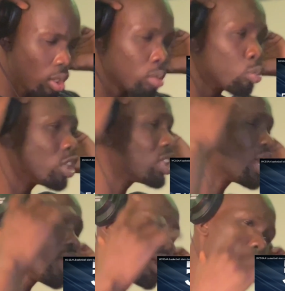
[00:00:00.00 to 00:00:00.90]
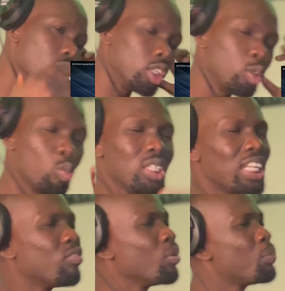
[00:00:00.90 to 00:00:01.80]
were there. To when
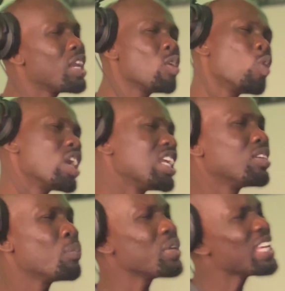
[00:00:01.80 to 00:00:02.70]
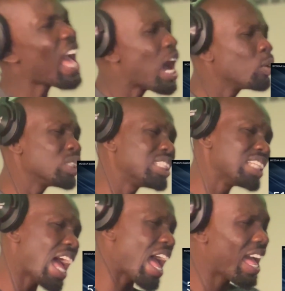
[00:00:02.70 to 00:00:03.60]
everybody wanted to be
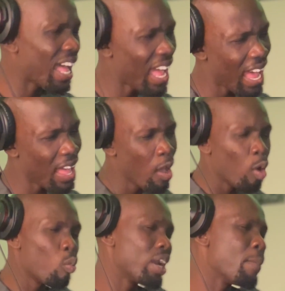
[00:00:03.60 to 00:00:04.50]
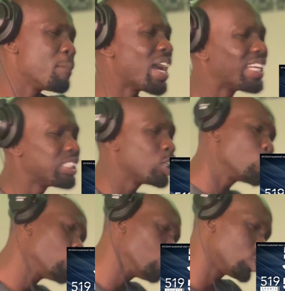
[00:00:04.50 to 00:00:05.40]
outside, riding
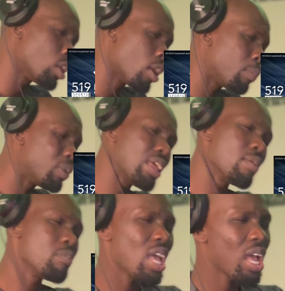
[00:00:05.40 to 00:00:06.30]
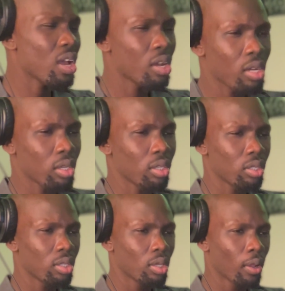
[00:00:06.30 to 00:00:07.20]
bicycles, playing manhunt,
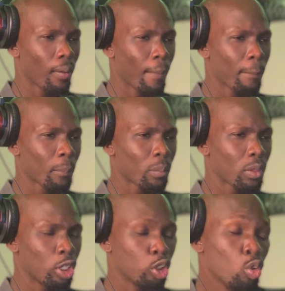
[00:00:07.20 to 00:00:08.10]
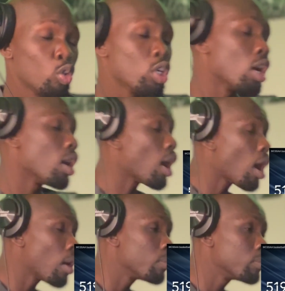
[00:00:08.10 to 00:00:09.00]
doing
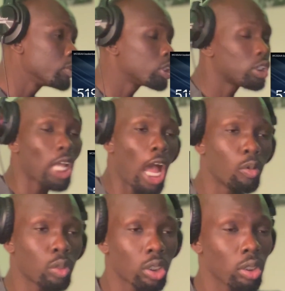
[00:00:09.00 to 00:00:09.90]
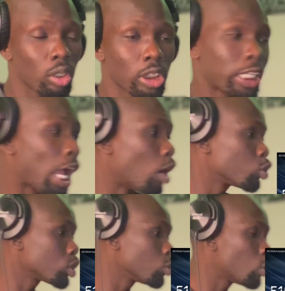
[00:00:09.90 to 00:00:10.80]
hop, scotch,
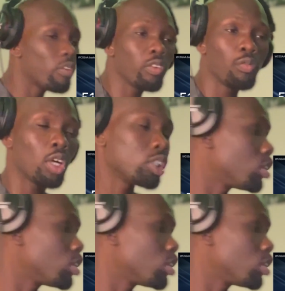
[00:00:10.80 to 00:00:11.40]
scouch, whatever the fuck you